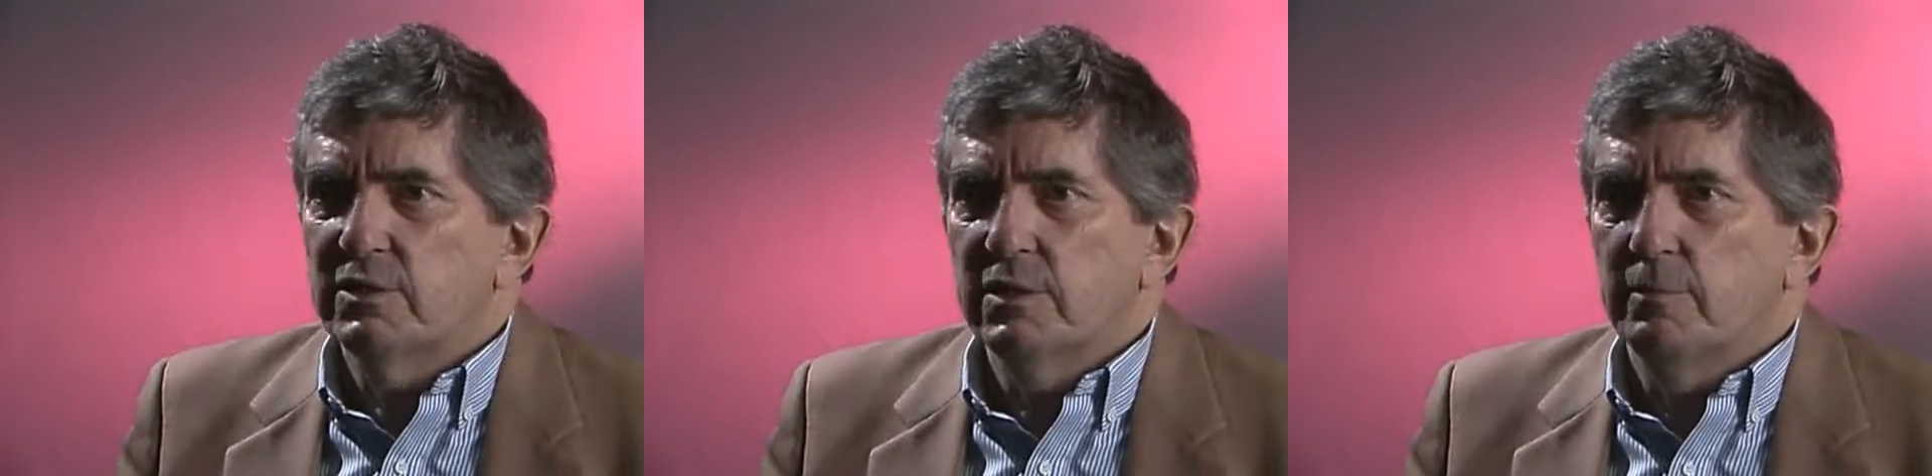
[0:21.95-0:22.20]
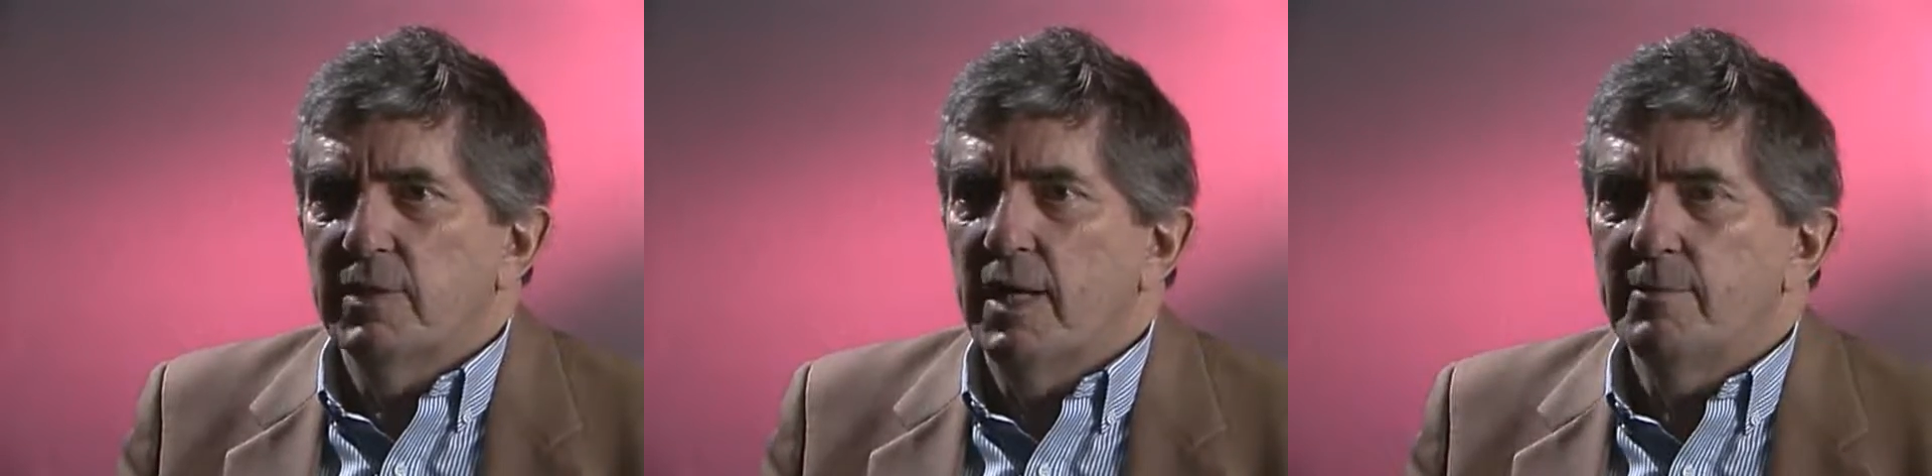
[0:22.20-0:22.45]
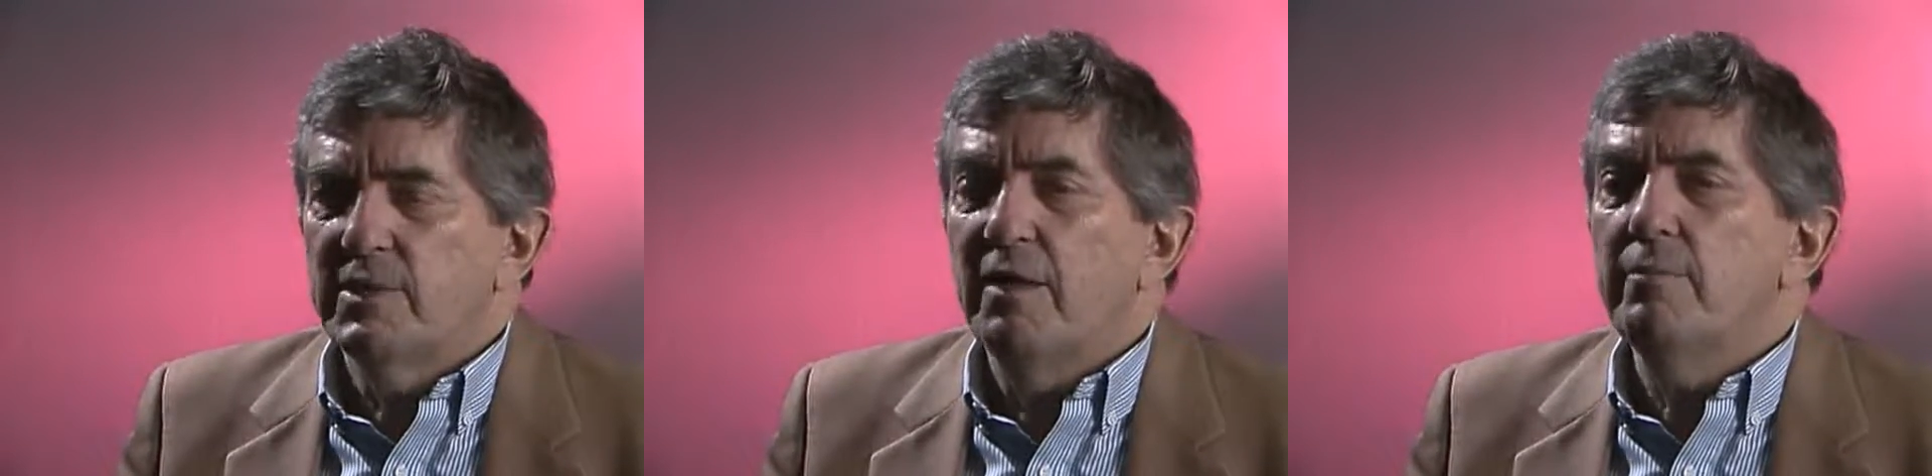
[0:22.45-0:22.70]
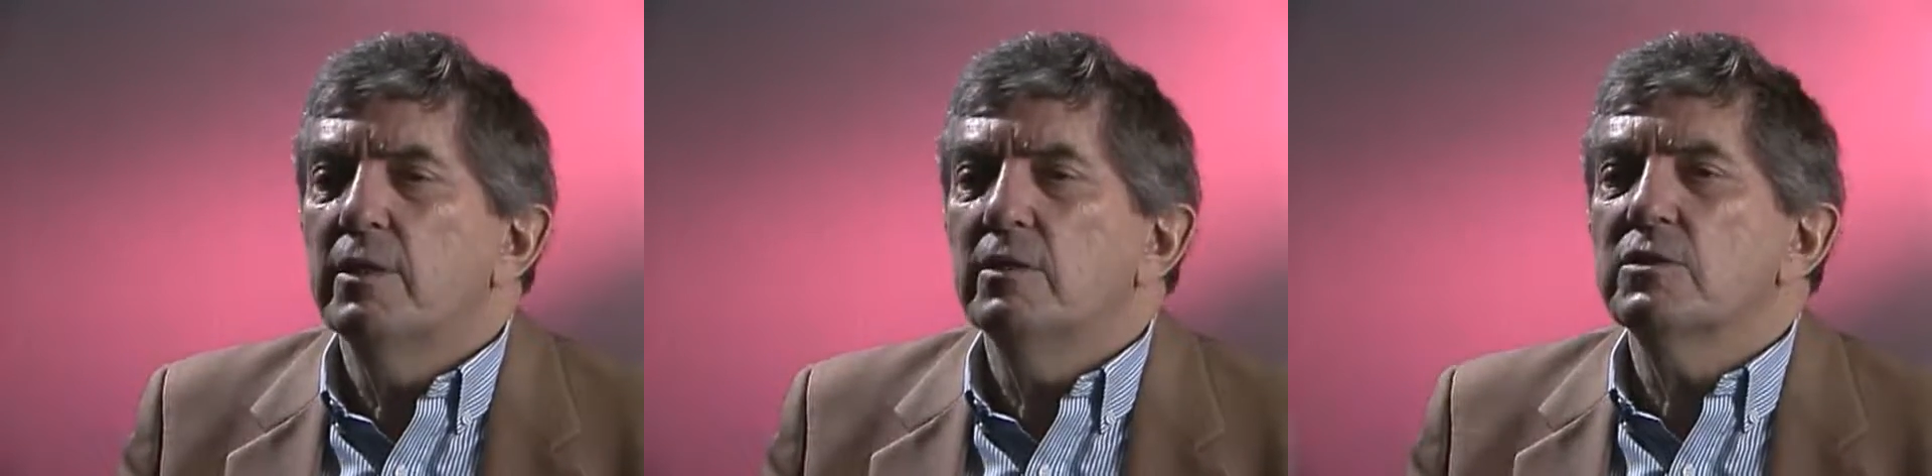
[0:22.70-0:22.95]
Sometimes
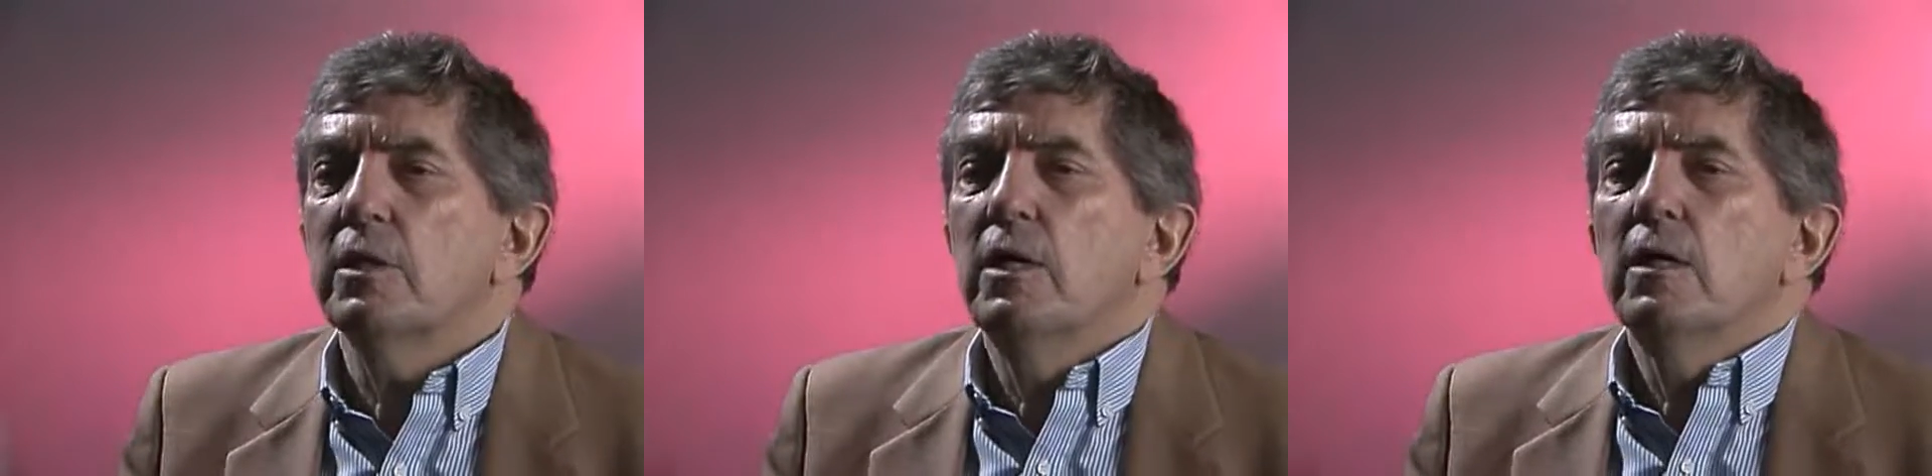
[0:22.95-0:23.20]
I've been as